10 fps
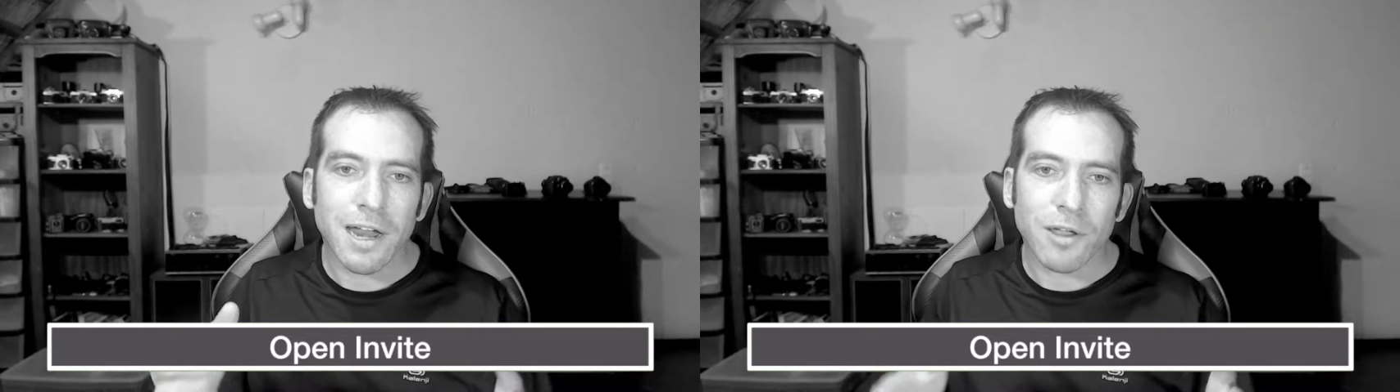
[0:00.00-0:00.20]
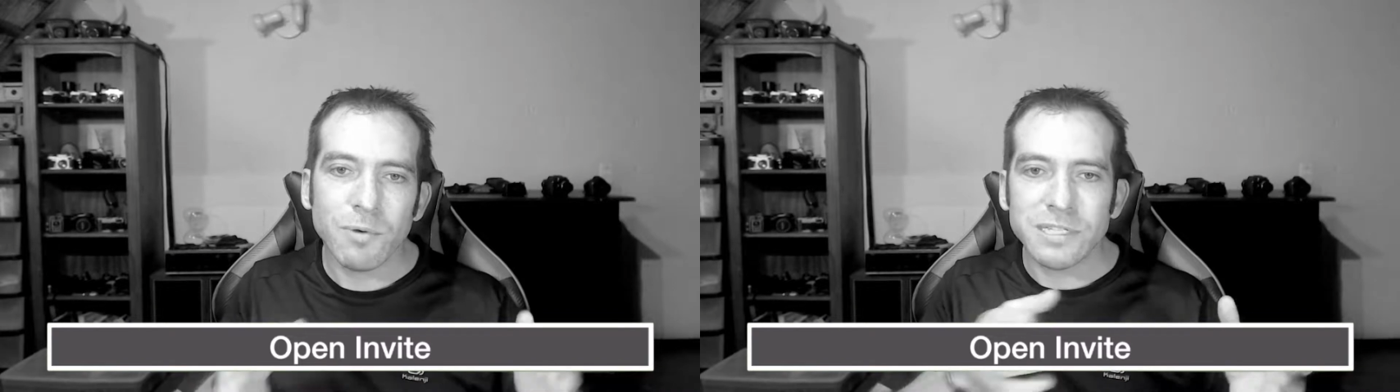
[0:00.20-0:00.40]

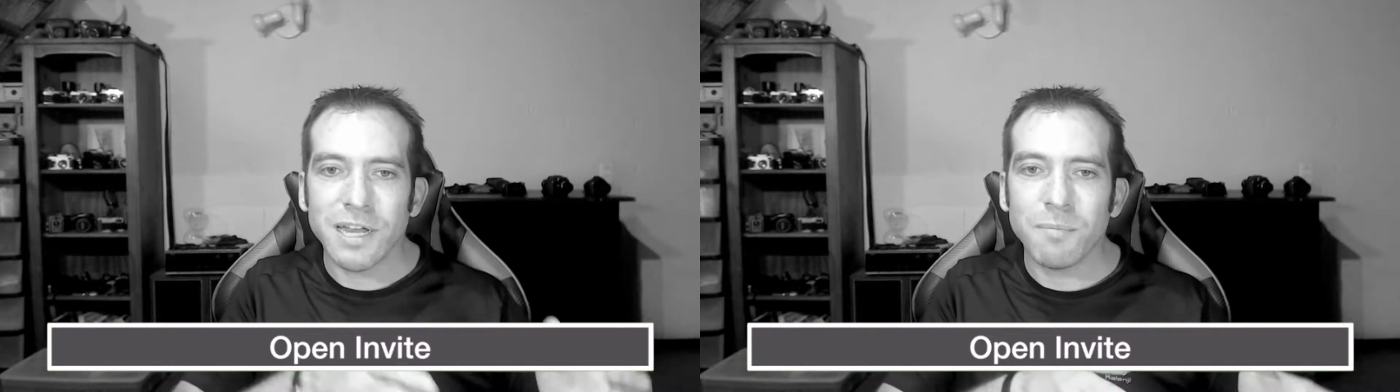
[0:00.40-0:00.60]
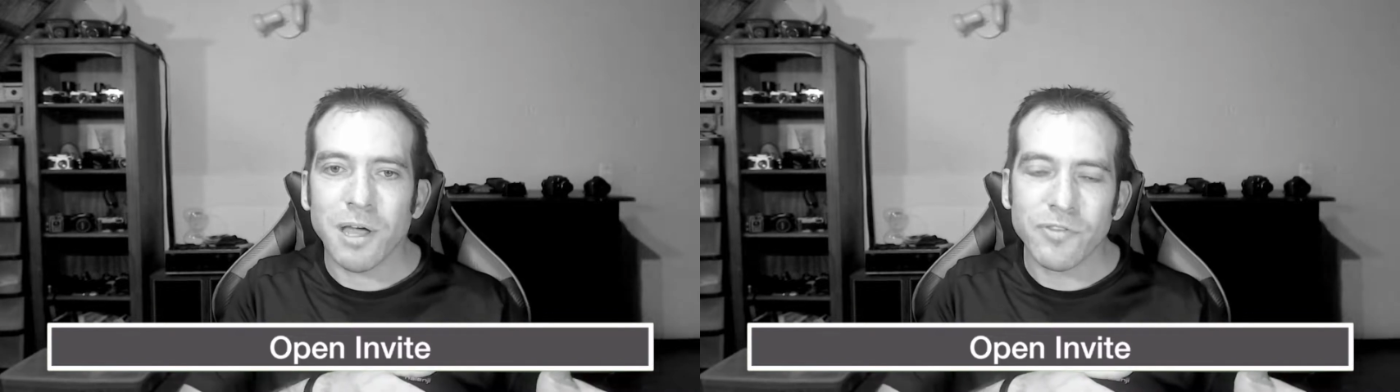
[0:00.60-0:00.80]
like we
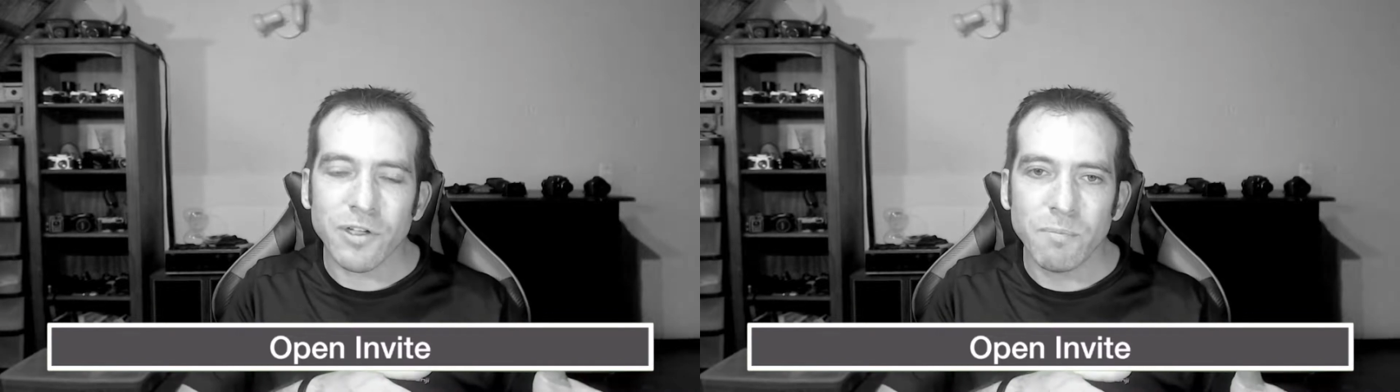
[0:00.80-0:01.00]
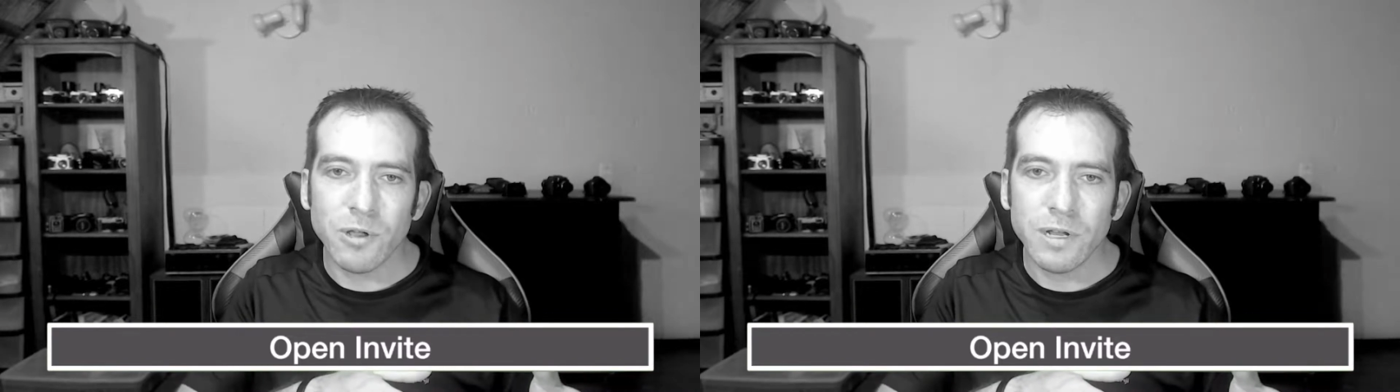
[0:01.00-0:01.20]
said about
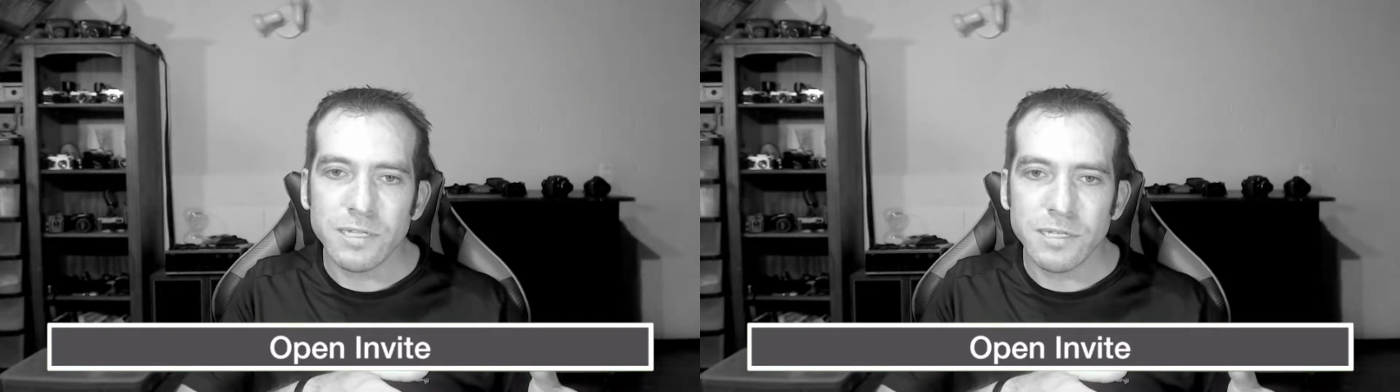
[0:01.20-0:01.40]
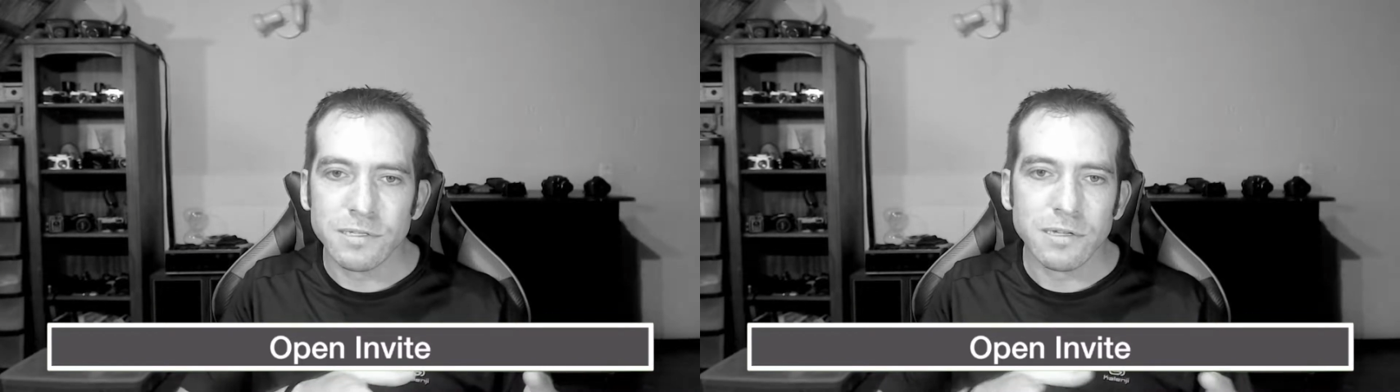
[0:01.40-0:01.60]
the
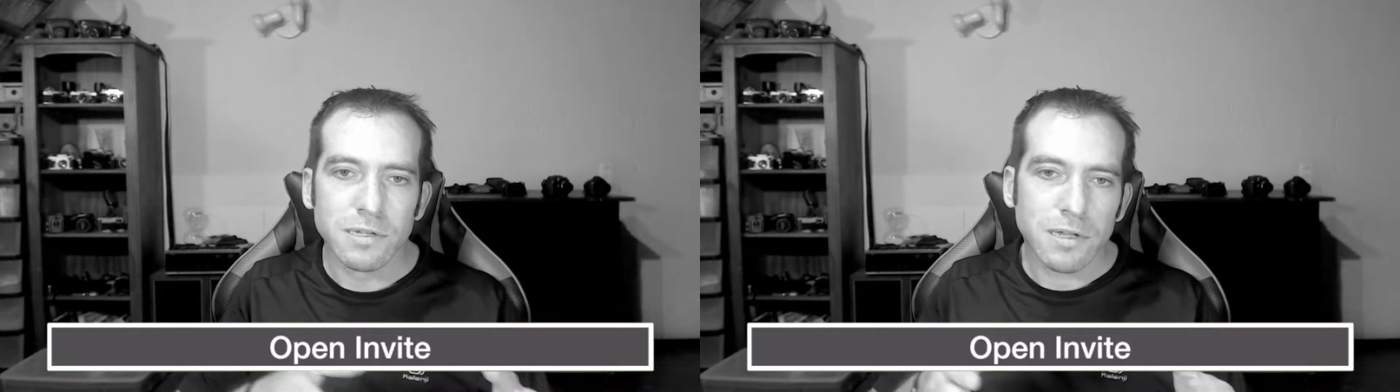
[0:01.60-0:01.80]
communities,